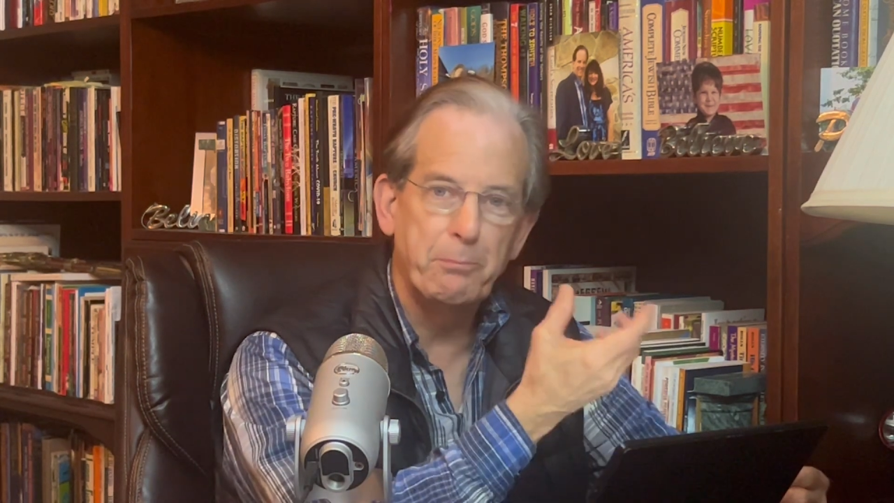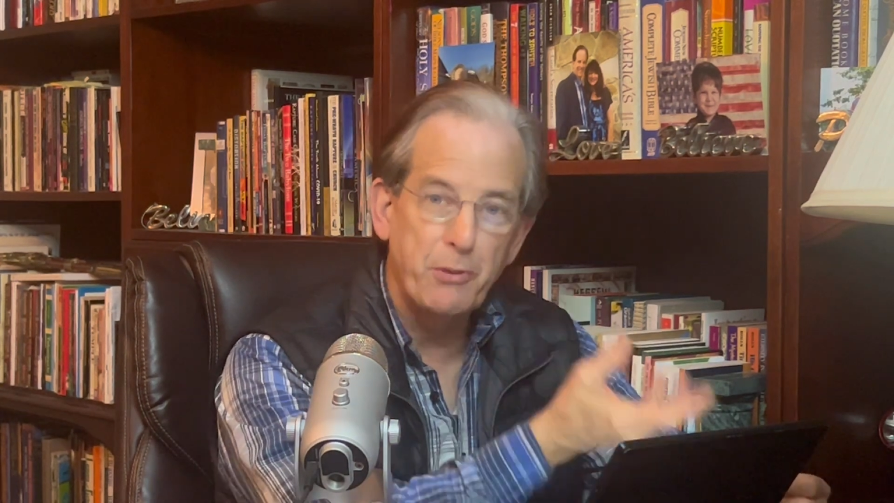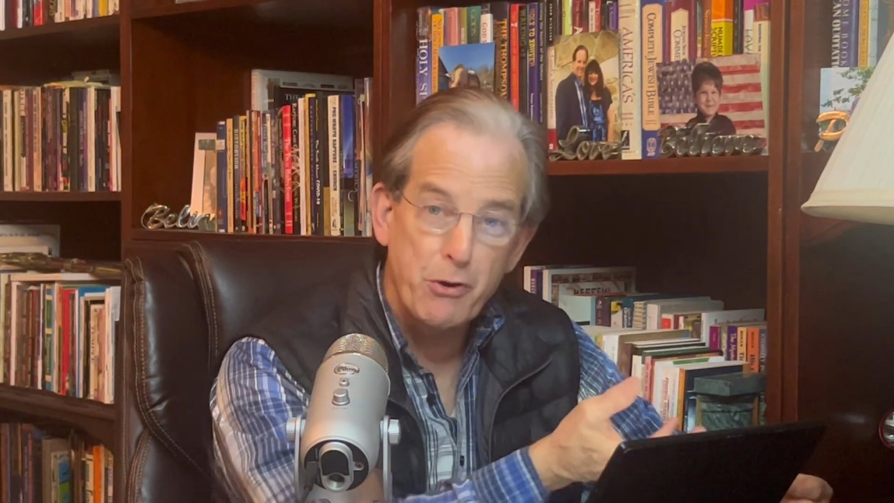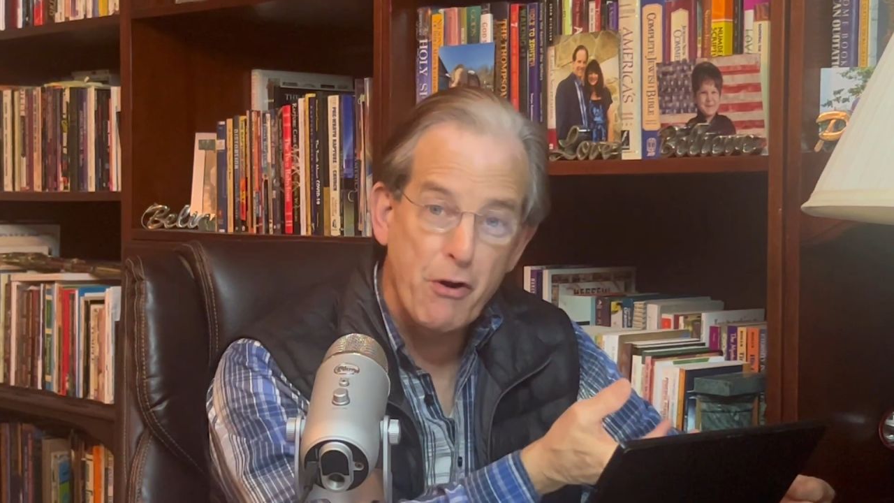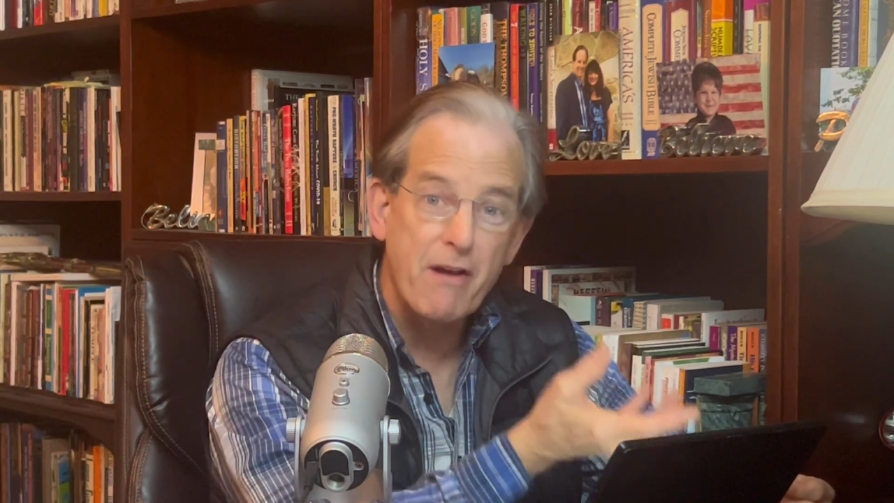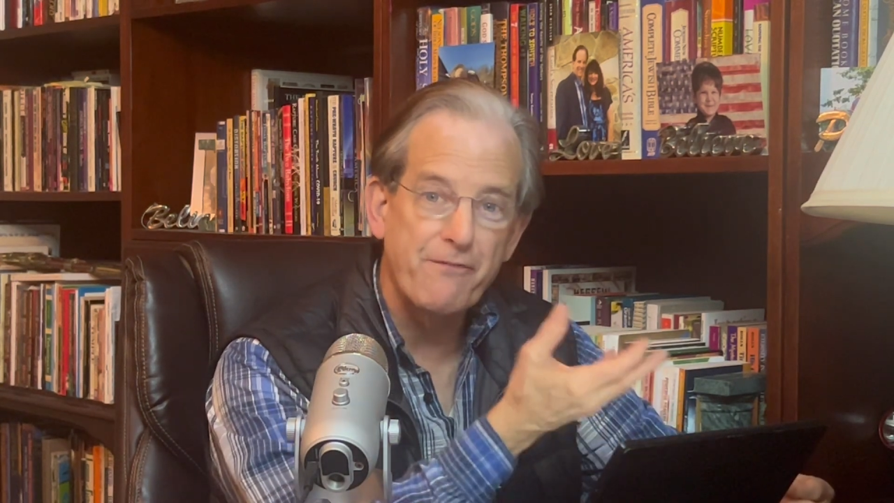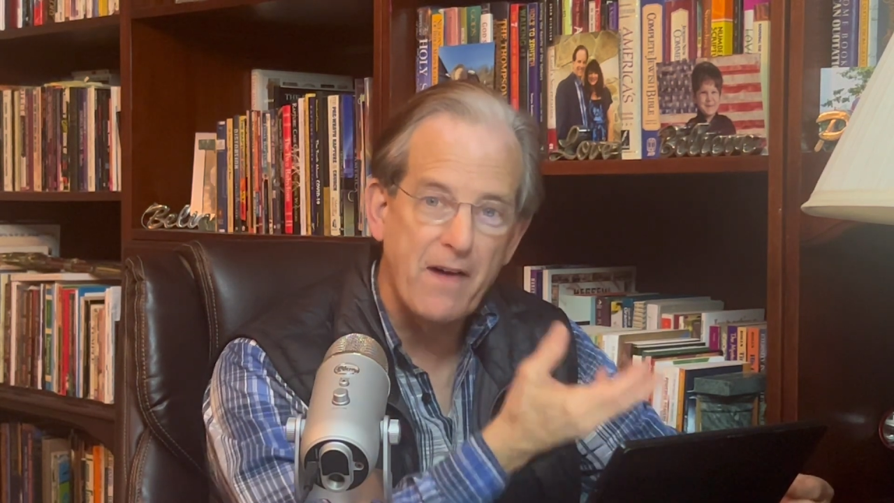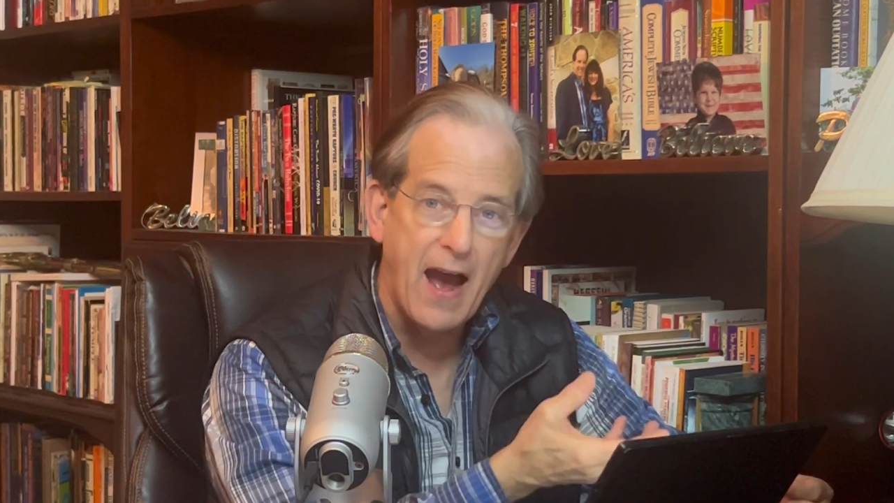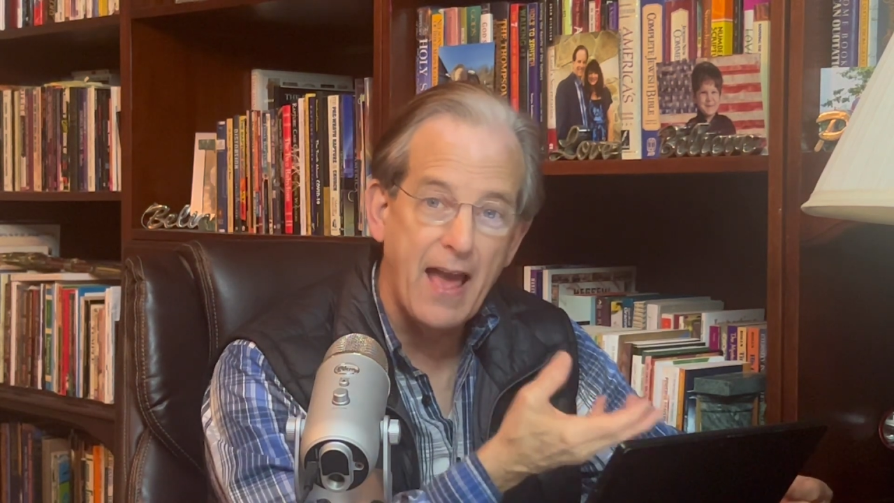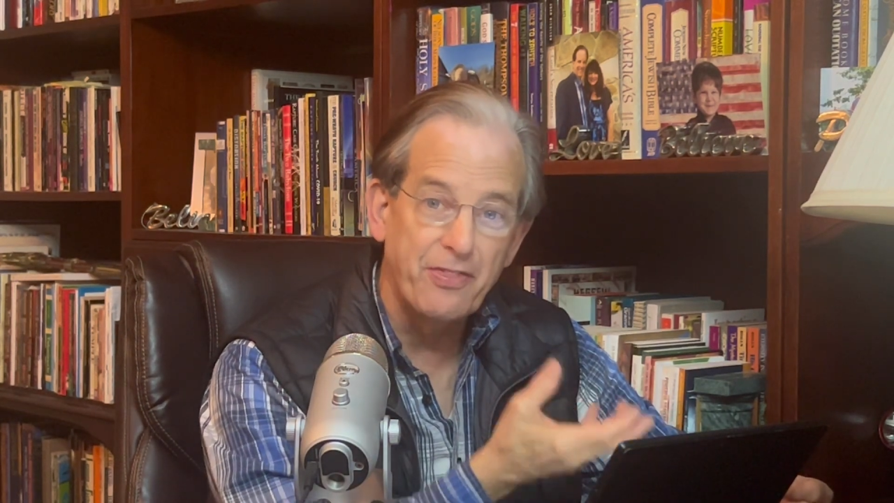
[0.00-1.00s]

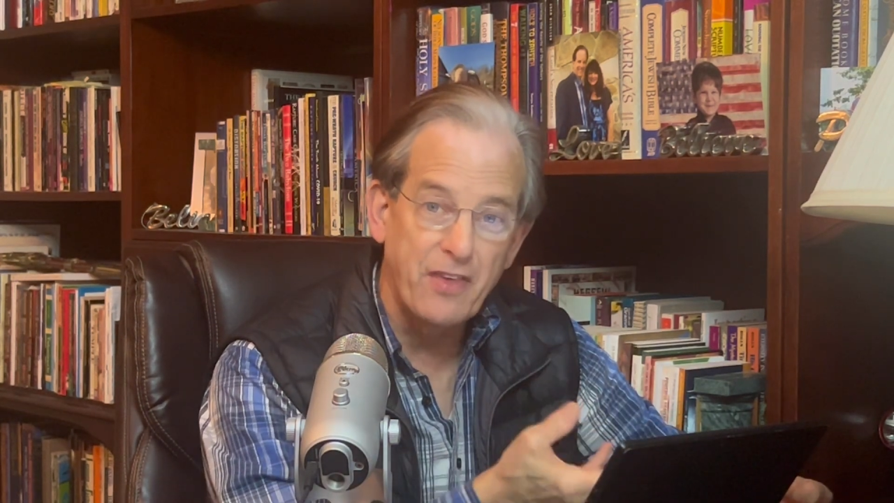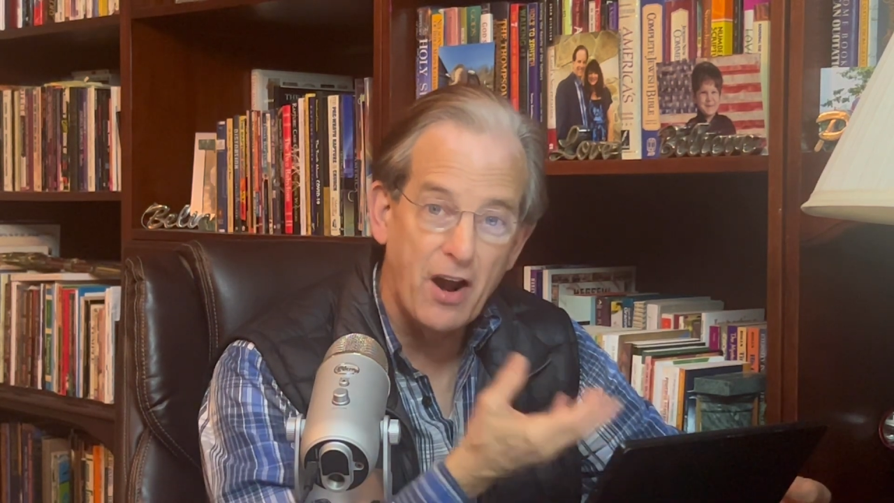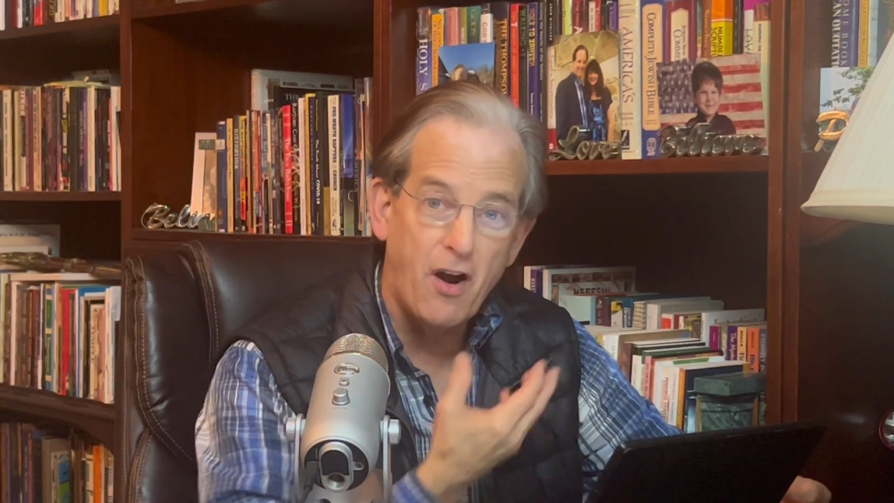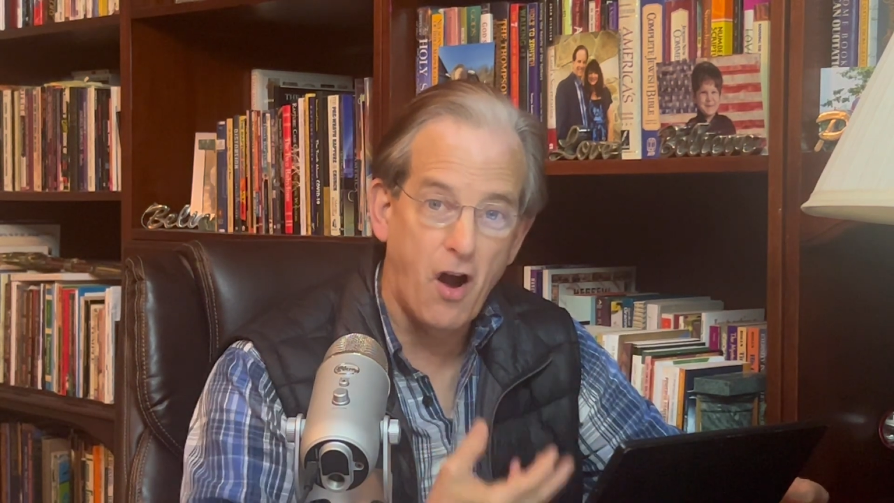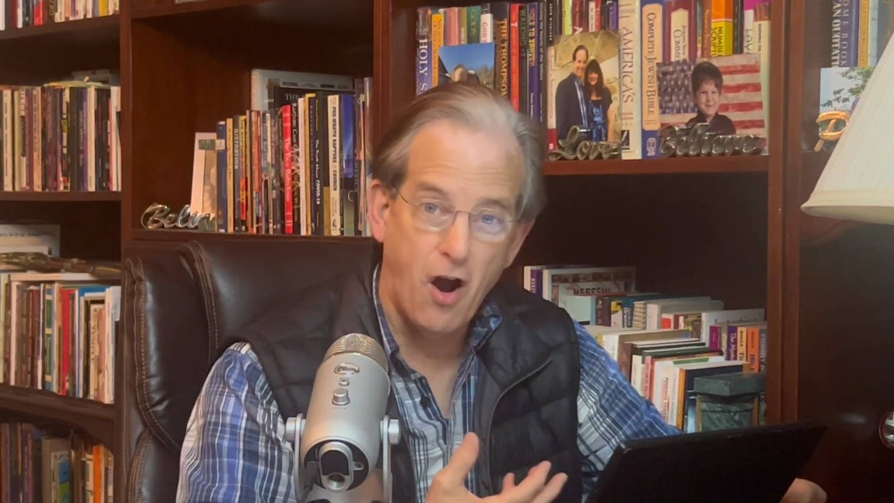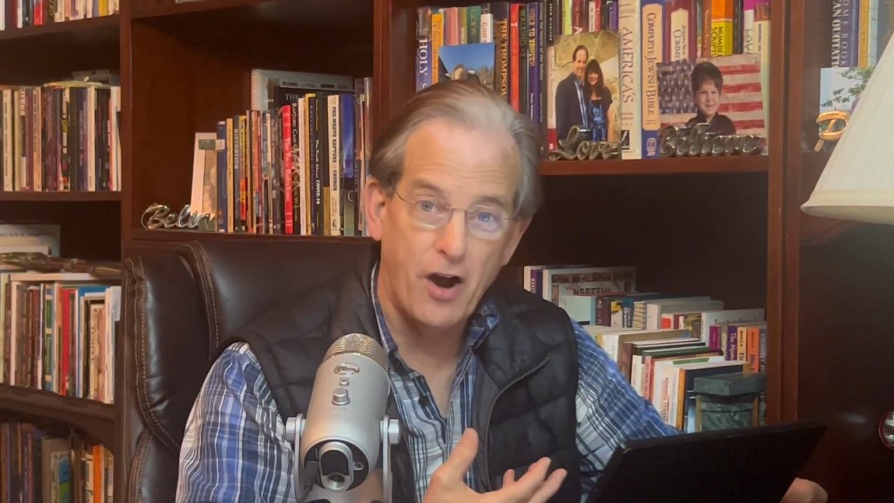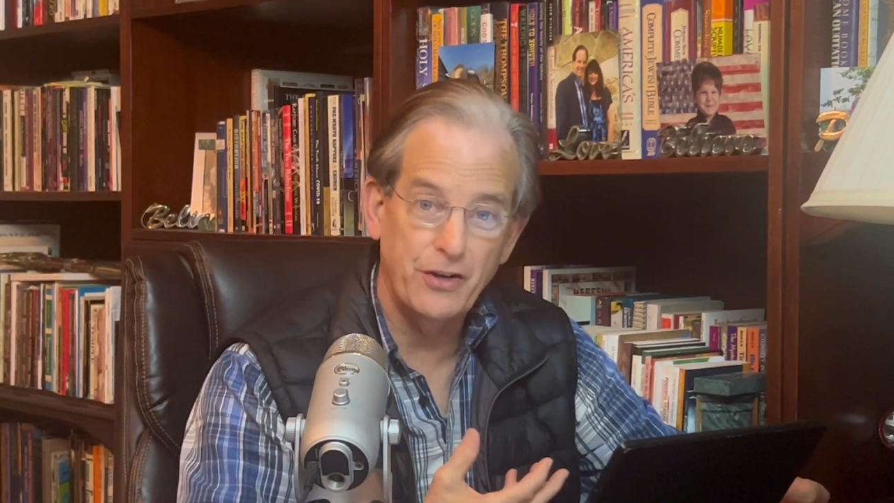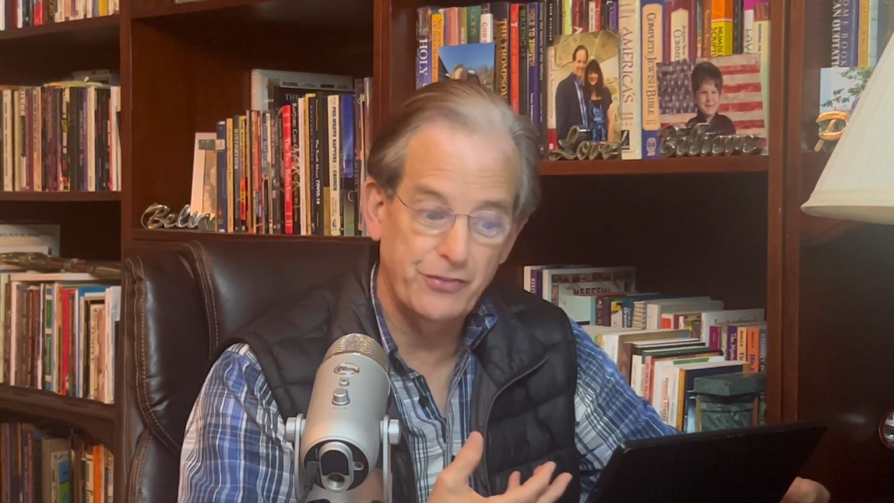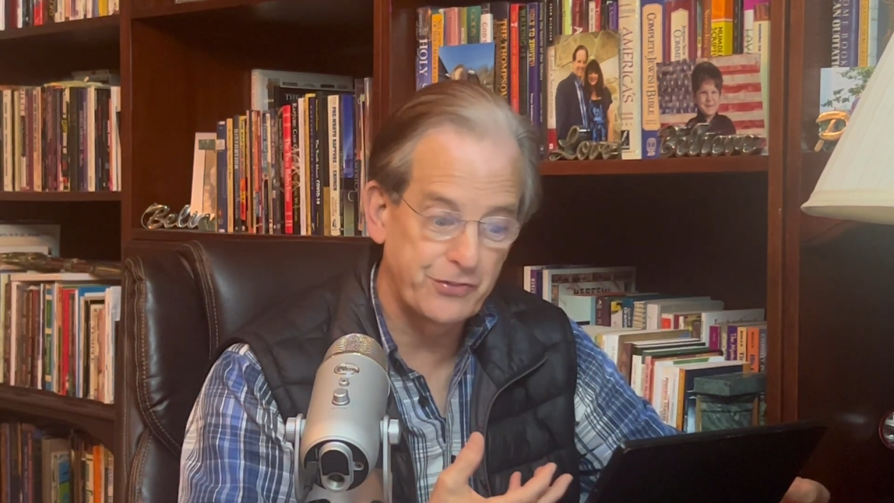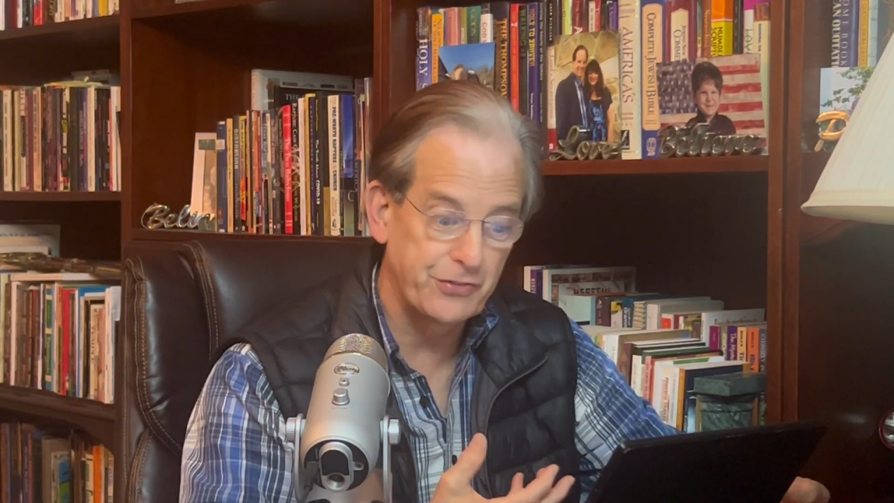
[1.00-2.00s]
purifying their
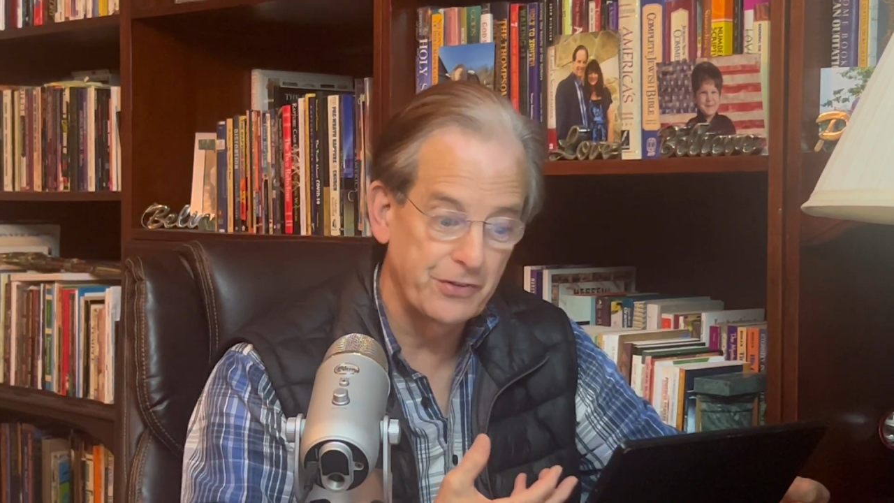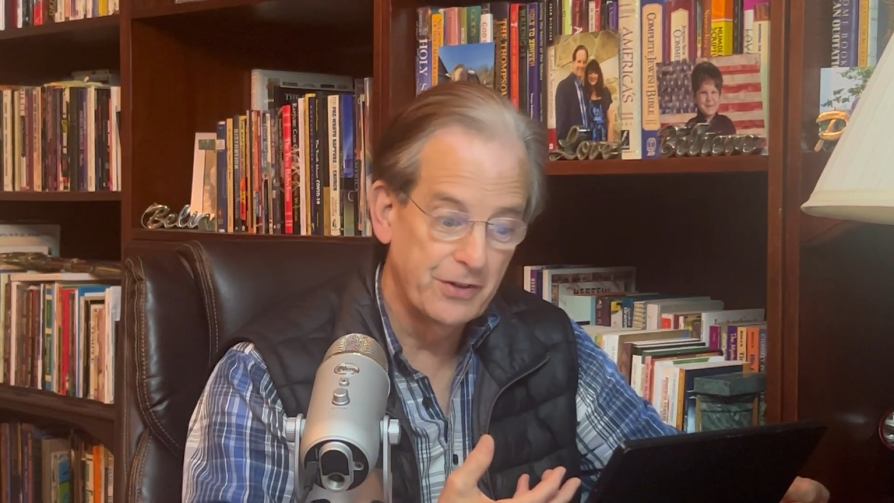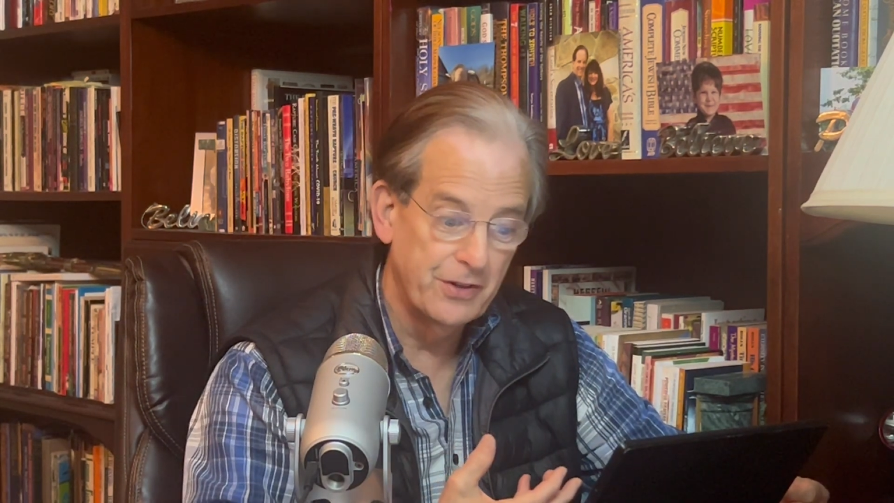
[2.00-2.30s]
hearts